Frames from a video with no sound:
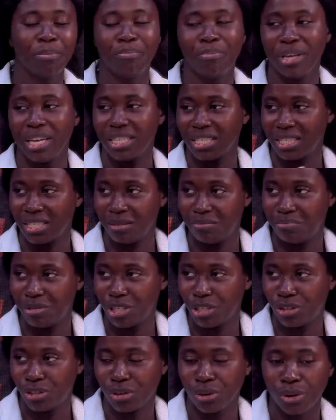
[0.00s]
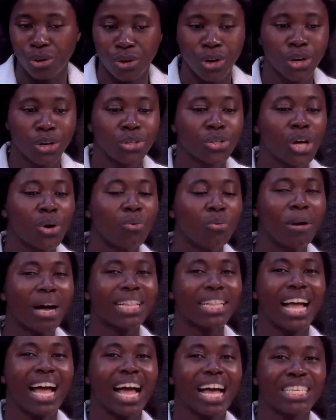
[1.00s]
paint the picture. So a
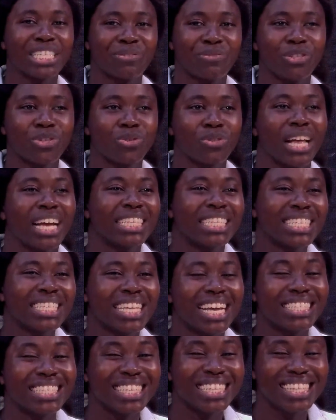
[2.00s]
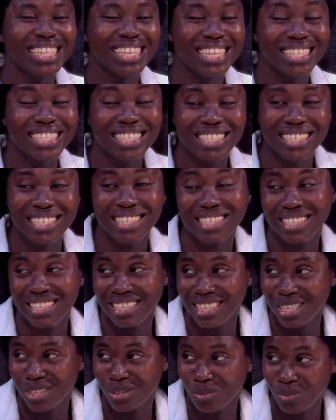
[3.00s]
woman that has fistula, these are the things she's
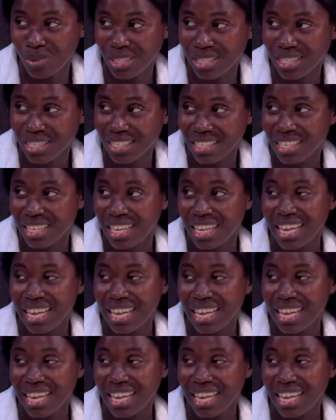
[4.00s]
dealing with.